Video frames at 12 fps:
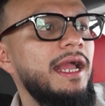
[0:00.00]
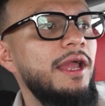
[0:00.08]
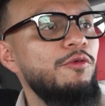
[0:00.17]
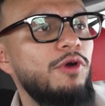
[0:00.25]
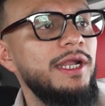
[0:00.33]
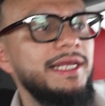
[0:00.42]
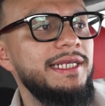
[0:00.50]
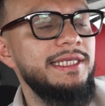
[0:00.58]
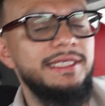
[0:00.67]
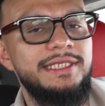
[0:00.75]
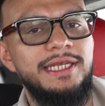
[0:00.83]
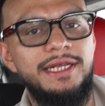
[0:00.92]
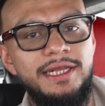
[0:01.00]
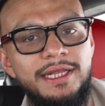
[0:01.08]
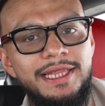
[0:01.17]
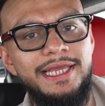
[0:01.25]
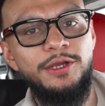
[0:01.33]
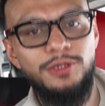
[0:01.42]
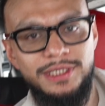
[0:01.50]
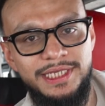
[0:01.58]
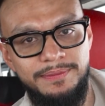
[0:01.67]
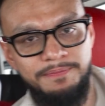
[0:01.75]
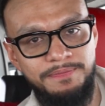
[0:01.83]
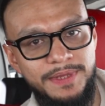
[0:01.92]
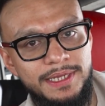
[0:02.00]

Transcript: And one is a legal team.